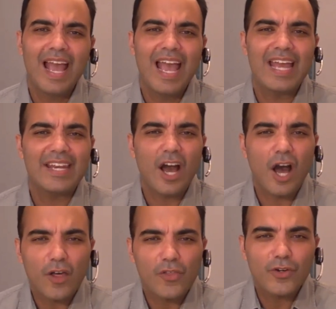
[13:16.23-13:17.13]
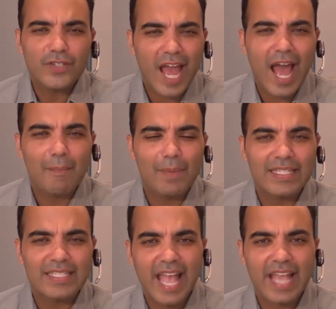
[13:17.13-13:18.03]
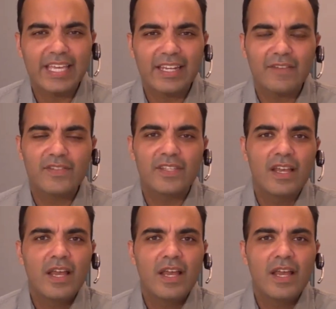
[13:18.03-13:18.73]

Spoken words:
and other top executives.